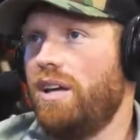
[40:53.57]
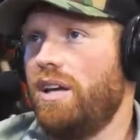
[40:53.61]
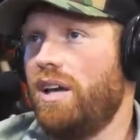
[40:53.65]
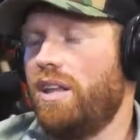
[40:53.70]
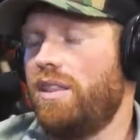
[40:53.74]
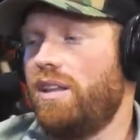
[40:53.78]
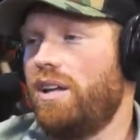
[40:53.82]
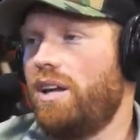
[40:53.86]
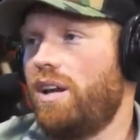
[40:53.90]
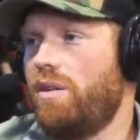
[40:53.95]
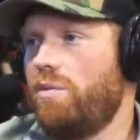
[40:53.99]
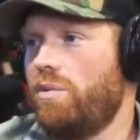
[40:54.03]

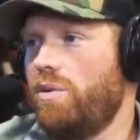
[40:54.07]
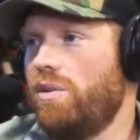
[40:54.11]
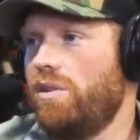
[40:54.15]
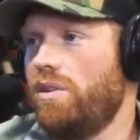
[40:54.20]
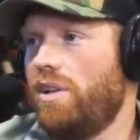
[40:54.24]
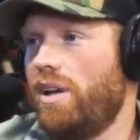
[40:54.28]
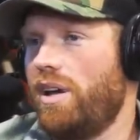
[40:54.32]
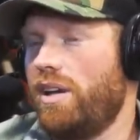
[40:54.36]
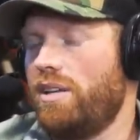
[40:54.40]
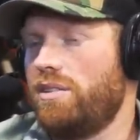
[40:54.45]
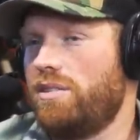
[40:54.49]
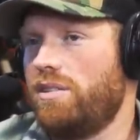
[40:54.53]
And then I
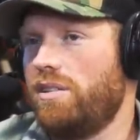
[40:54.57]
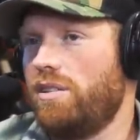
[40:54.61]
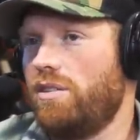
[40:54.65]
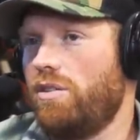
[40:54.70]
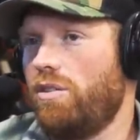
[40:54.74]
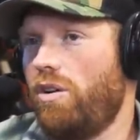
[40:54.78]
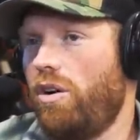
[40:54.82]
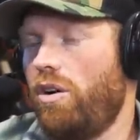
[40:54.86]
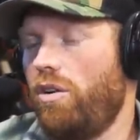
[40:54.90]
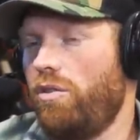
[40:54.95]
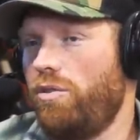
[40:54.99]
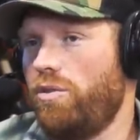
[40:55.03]
realized that
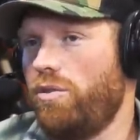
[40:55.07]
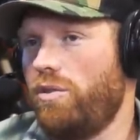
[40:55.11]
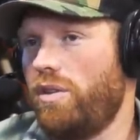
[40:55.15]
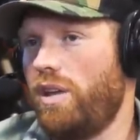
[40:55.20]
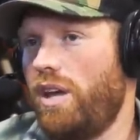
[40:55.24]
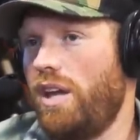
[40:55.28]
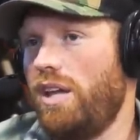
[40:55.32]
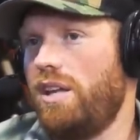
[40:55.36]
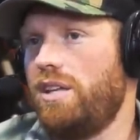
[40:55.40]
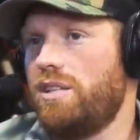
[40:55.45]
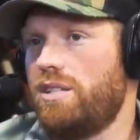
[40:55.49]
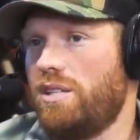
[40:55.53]
all through the
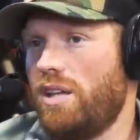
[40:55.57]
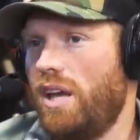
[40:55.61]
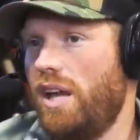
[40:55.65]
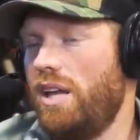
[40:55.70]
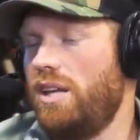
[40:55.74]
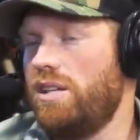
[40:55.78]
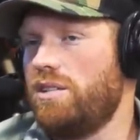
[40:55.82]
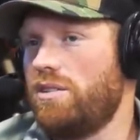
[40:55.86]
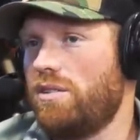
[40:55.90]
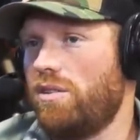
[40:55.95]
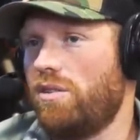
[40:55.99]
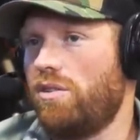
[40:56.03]
80s,
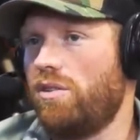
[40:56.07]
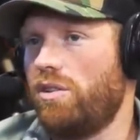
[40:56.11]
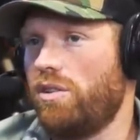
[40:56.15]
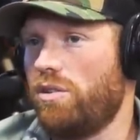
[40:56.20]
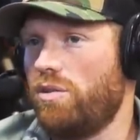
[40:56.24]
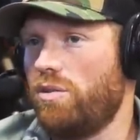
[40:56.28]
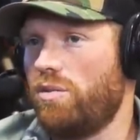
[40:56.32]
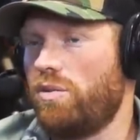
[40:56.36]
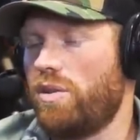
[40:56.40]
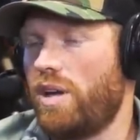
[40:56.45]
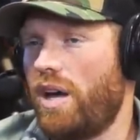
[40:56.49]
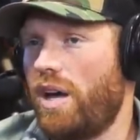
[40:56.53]
90s, and early
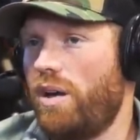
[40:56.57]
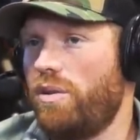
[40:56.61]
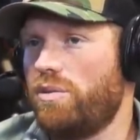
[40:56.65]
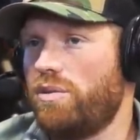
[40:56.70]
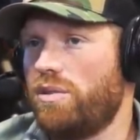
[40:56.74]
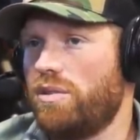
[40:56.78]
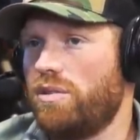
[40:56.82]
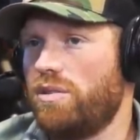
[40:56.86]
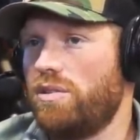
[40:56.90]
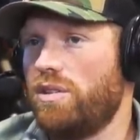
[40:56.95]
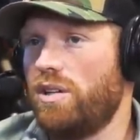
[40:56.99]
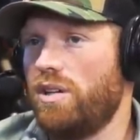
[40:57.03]

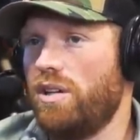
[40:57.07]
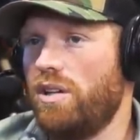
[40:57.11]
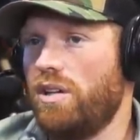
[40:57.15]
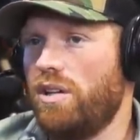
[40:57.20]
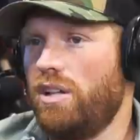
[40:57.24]
2000s,